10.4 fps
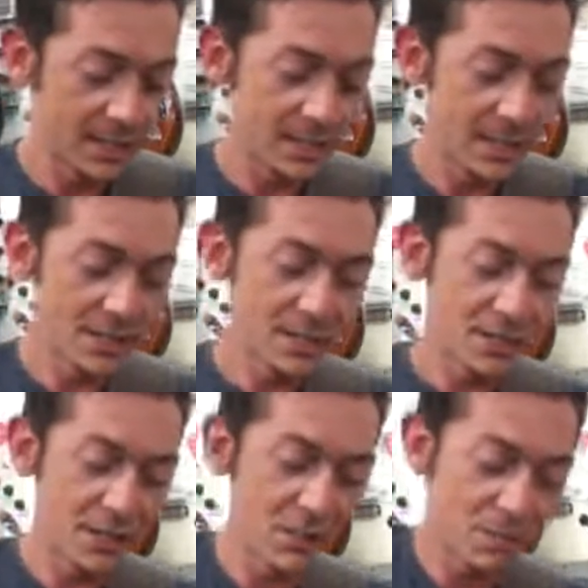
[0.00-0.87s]
is
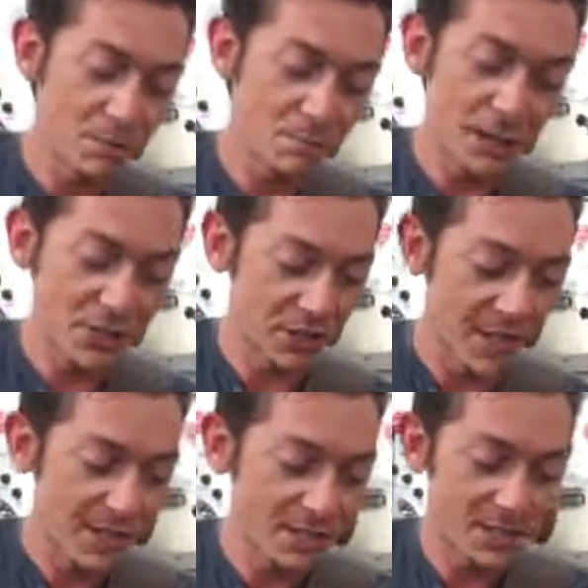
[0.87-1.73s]
such a
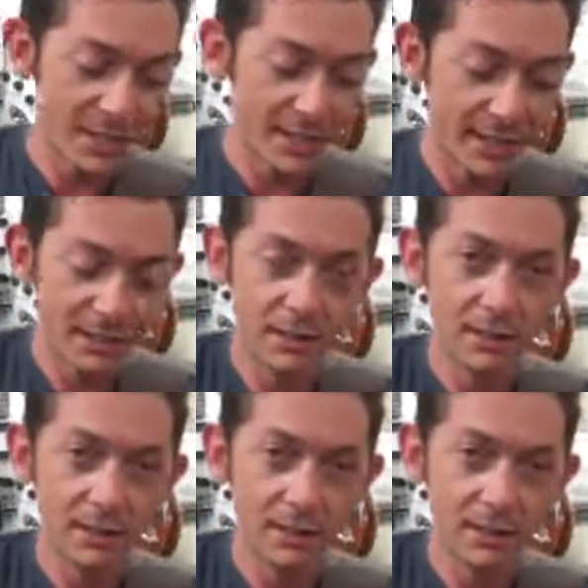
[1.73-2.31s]
specialized thing.